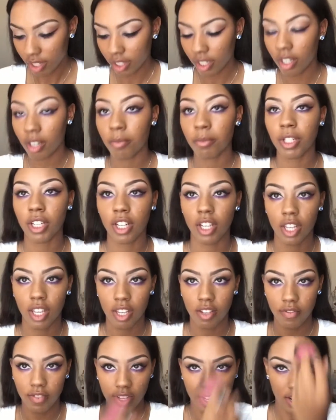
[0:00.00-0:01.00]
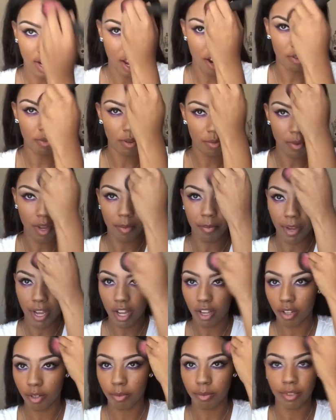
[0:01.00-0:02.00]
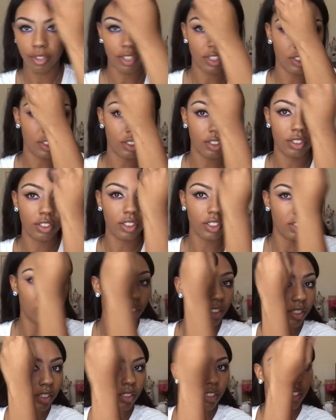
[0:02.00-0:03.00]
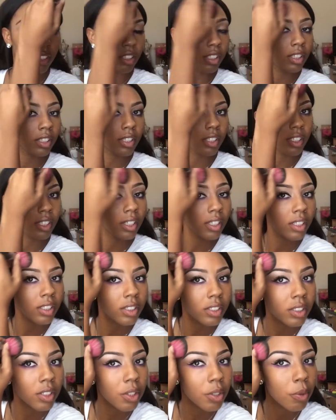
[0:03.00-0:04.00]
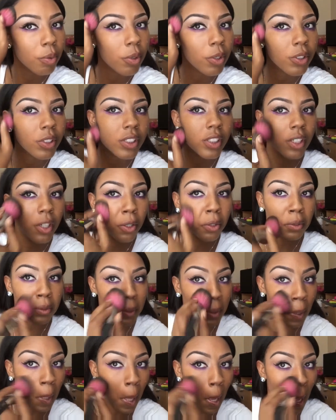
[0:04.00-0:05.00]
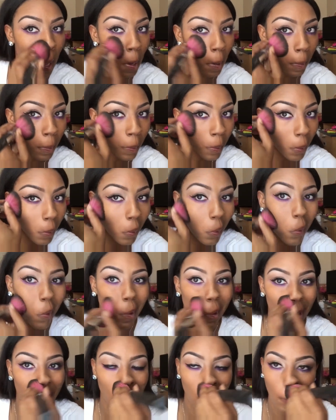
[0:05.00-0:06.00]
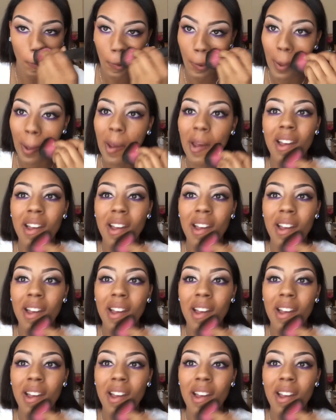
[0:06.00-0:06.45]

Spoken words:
Then I'm gonna even it out with my powder brush just so you won't see those lines or creases.